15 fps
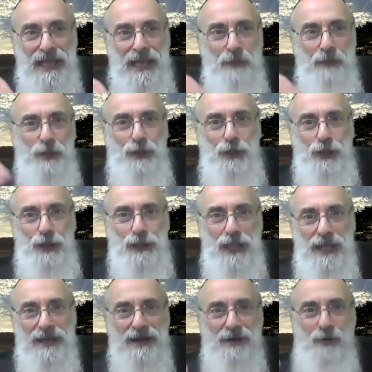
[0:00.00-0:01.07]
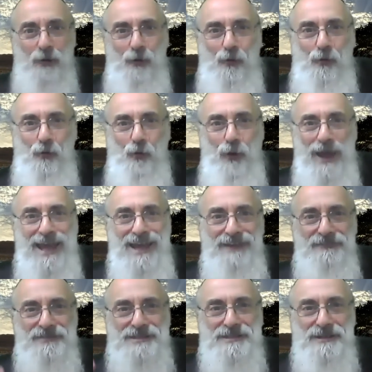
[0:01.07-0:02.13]
it would look like
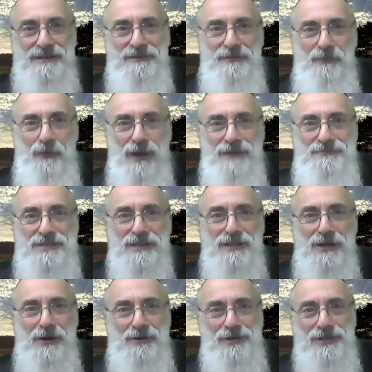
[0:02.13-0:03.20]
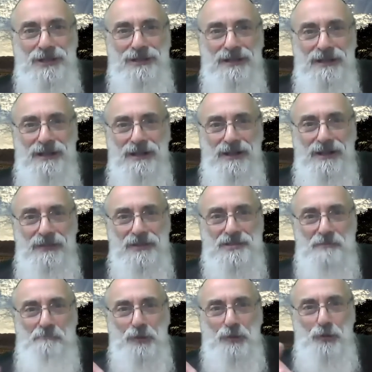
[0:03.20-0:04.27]
waves, waves in the ocean.
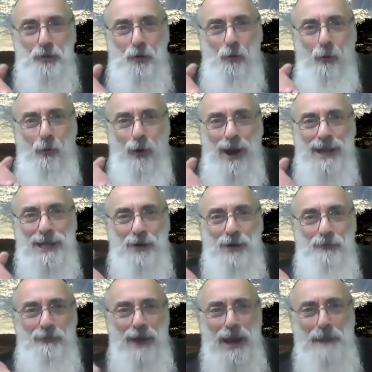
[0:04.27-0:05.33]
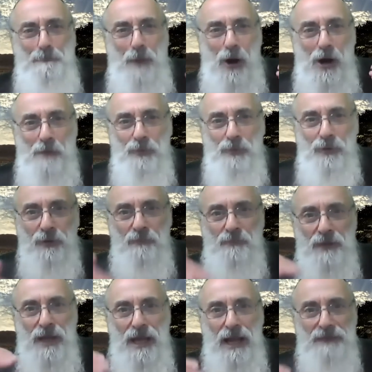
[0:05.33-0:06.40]
This blue, white, gray marble,
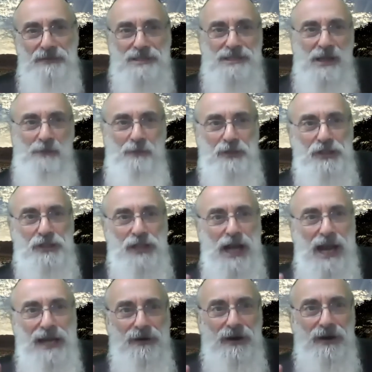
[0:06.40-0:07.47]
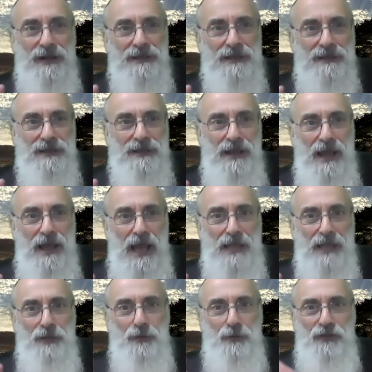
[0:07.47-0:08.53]
and the sun would shine on it,
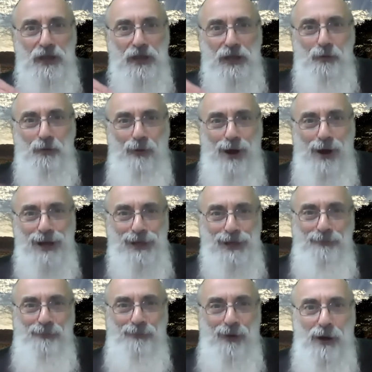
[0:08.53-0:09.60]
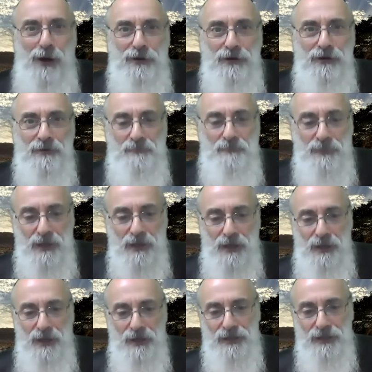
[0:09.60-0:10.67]
and you would think you were walking on water.
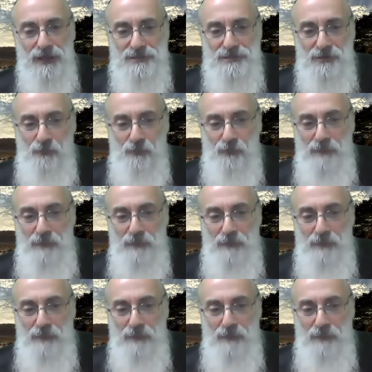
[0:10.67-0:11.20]
Okay, so